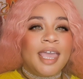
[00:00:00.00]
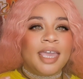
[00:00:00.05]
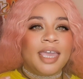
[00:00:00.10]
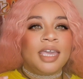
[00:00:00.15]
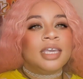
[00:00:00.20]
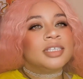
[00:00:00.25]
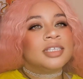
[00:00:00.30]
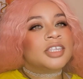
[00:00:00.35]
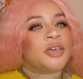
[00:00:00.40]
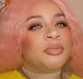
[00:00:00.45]

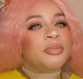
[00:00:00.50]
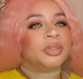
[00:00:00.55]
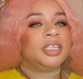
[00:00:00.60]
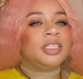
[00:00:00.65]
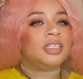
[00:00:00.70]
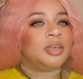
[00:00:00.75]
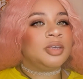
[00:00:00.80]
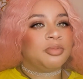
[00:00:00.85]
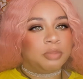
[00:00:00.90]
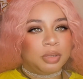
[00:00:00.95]
he is
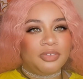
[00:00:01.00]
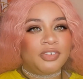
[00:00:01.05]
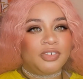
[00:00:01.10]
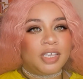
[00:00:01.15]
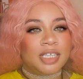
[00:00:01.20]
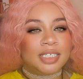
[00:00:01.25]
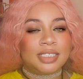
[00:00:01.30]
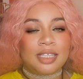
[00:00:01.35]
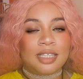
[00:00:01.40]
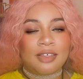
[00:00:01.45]
completely
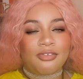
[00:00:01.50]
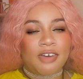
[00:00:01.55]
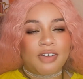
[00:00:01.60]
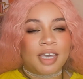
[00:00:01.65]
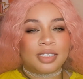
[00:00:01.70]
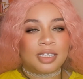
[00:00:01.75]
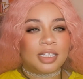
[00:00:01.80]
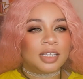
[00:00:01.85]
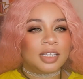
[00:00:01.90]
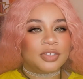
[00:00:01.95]
oblivious to the
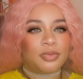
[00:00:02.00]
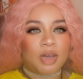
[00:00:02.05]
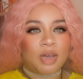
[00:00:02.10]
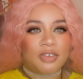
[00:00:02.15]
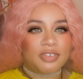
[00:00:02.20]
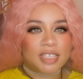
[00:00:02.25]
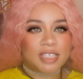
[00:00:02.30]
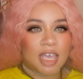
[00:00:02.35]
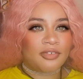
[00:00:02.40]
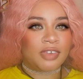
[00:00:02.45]
fact that his
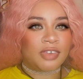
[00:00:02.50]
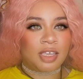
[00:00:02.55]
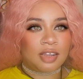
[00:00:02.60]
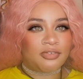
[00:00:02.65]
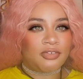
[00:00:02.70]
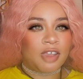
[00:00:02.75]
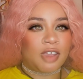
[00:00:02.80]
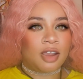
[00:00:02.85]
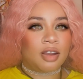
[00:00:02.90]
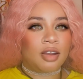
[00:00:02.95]
wife is having an
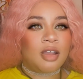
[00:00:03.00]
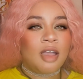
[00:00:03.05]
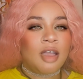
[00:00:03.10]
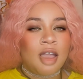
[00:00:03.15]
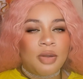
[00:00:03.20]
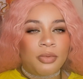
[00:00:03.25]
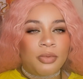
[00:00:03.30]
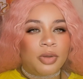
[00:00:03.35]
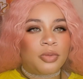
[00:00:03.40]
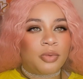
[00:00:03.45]
affair
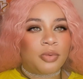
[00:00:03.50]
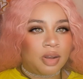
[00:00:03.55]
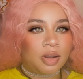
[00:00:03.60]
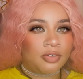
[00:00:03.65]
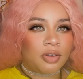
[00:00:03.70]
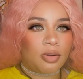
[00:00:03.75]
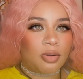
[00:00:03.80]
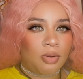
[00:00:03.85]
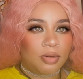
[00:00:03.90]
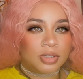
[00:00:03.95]
with one
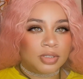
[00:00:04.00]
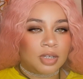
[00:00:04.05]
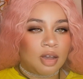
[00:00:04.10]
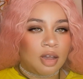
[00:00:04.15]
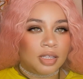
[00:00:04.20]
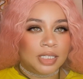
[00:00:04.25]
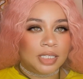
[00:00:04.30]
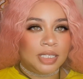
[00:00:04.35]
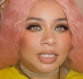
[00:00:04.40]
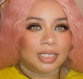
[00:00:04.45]
of her old
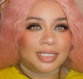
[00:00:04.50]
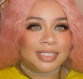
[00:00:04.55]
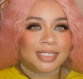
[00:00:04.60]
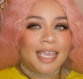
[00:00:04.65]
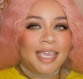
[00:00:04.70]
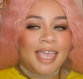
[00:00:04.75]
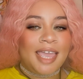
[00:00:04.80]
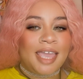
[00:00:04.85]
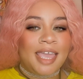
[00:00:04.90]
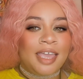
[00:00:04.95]
colleagues.
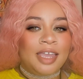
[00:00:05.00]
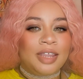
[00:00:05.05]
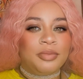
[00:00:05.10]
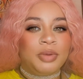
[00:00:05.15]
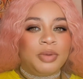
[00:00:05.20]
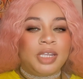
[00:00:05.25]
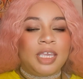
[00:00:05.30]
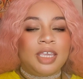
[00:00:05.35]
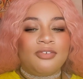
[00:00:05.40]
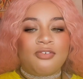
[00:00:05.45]

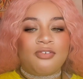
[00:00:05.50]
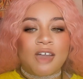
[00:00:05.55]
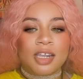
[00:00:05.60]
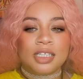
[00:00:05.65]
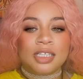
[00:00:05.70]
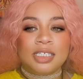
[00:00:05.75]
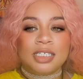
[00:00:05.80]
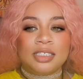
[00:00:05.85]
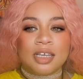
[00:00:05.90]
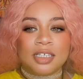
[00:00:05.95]
And when he
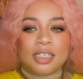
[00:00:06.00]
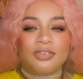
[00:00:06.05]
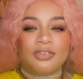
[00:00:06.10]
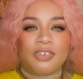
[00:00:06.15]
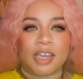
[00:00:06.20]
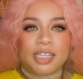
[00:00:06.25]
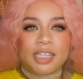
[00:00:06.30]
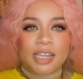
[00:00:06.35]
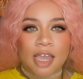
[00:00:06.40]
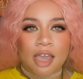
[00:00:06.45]
finally does
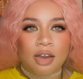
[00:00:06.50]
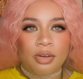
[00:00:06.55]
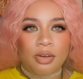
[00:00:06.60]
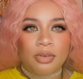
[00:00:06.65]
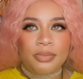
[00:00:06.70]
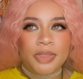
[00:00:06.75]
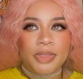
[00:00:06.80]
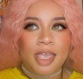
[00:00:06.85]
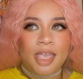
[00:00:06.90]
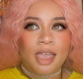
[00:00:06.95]
find
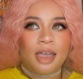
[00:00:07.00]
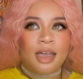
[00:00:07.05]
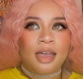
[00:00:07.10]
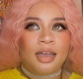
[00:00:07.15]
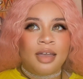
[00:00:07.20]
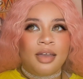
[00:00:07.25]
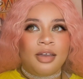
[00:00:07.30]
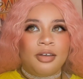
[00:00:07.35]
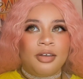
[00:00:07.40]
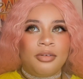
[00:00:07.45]
out,
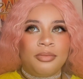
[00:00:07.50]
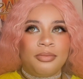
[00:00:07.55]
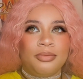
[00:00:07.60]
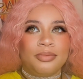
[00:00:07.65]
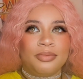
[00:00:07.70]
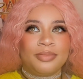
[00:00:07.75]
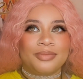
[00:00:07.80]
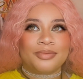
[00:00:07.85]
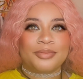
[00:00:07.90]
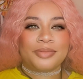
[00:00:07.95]

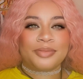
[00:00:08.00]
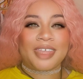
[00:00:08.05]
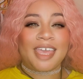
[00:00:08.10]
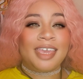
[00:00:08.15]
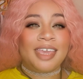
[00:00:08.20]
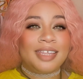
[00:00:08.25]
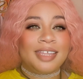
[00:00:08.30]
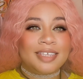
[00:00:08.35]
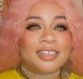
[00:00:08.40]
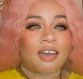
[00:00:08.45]

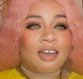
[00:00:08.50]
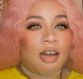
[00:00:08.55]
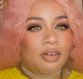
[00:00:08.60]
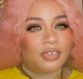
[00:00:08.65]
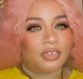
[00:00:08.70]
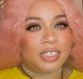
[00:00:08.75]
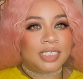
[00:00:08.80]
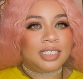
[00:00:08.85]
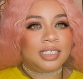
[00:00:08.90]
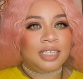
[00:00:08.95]
it is
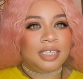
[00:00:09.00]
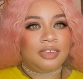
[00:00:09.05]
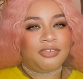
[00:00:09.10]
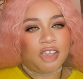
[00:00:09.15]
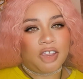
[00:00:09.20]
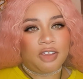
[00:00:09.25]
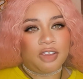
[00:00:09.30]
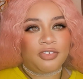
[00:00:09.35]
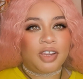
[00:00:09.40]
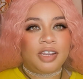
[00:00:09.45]
obviously
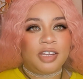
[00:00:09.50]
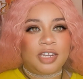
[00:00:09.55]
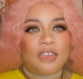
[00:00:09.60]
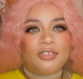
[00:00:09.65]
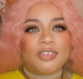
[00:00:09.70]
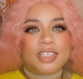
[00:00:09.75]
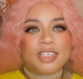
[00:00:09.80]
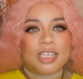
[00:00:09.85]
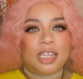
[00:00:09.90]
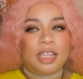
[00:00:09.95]
very, very
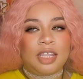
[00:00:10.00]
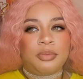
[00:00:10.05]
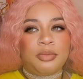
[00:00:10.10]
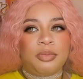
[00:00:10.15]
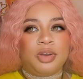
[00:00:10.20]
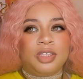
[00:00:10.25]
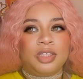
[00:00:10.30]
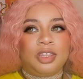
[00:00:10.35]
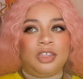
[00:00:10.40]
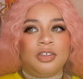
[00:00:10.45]
devastating,
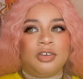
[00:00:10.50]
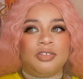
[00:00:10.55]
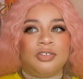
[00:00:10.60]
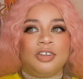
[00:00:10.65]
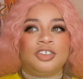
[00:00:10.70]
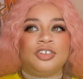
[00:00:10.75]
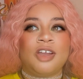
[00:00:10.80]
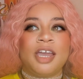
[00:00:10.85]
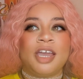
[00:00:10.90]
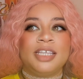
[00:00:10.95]
but
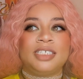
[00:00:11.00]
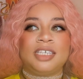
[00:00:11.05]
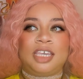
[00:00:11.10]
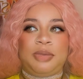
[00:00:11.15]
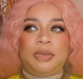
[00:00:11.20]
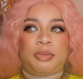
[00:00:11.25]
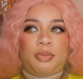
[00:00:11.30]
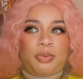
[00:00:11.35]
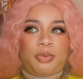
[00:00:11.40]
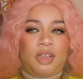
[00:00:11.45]
they're trying to
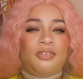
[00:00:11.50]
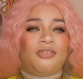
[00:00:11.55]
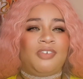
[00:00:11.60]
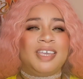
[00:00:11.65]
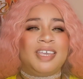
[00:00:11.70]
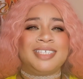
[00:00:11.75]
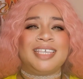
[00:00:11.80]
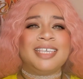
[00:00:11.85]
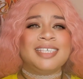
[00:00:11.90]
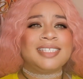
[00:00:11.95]
keep a brave
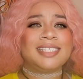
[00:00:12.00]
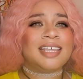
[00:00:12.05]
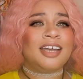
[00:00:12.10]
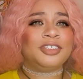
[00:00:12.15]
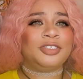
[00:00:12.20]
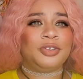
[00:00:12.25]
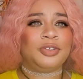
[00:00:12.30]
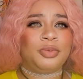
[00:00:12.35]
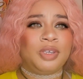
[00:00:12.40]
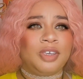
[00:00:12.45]
face. He's
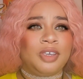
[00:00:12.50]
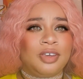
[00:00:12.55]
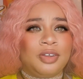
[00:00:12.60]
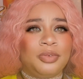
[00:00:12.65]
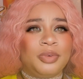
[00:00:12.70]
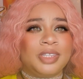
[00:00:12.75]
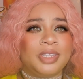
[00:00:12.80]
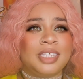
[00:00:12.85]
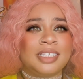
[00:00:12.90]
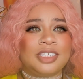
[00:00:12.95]
not doing
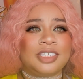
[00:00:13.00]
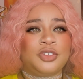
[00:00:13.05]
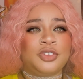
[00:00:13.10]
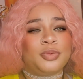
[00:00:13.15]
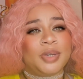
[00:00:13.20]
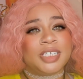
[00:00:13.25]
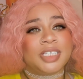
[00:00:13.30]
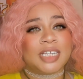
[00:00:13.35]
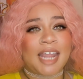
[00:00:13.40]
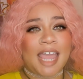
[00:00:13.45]
good with this
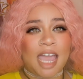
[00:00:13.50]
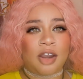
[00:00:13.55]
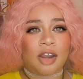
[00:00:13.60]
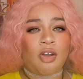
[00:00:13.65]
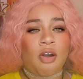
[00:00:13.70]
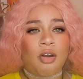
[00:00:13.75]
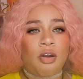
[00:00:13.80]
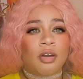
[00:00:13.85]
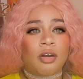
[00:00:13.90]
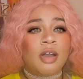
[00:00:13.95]
situation
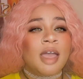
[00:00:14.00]
at all,